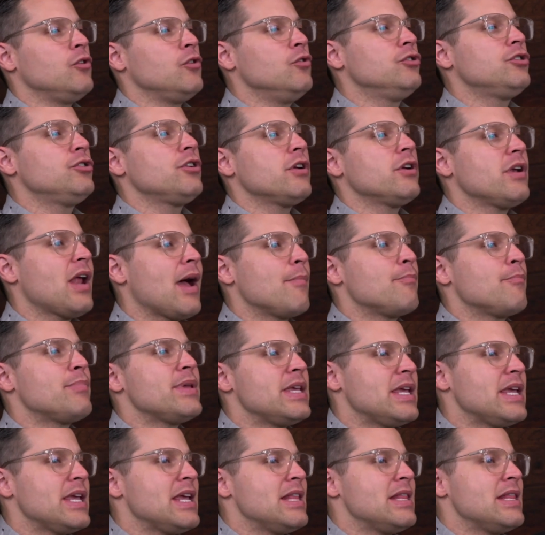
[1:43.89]
You should not
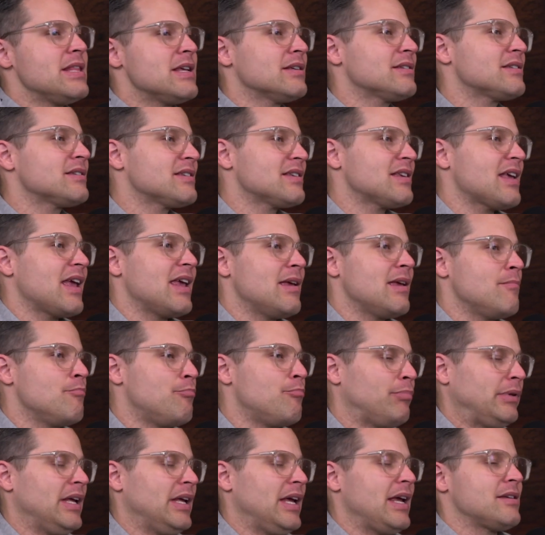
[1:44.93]
be in the same
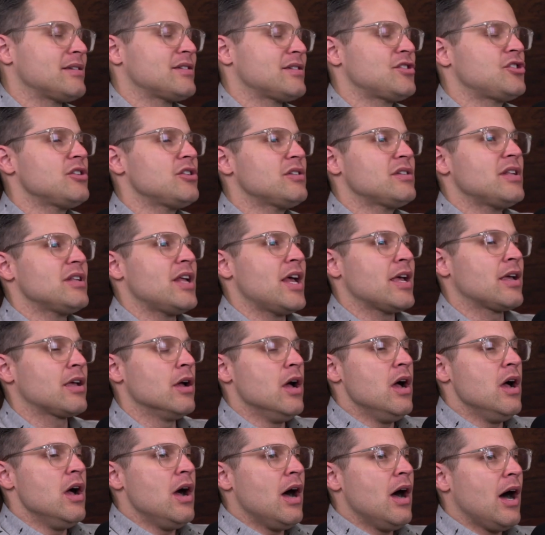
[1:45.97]
place. Just like
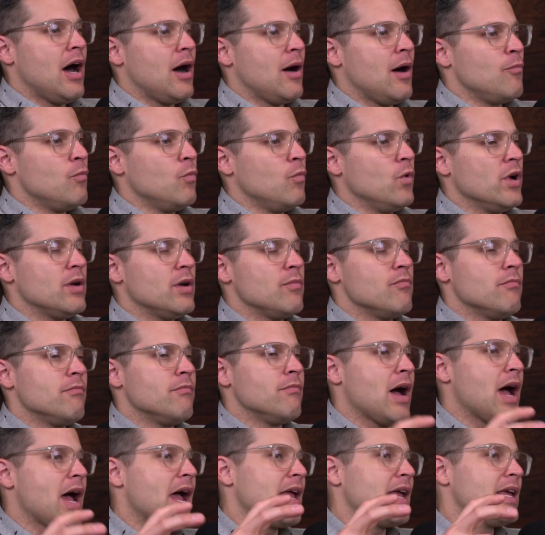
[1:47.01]
when
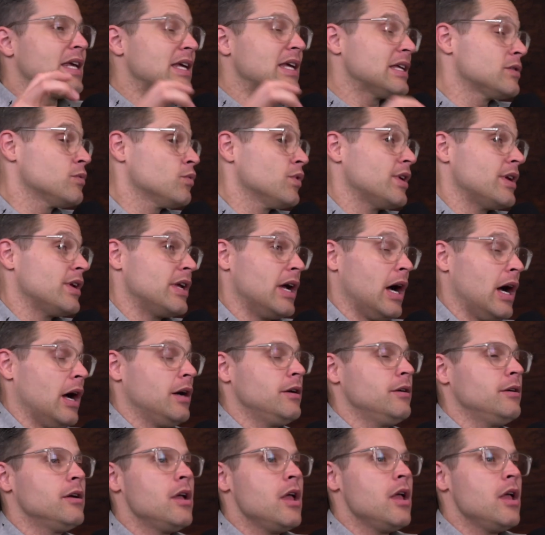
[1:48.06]
my kids were young,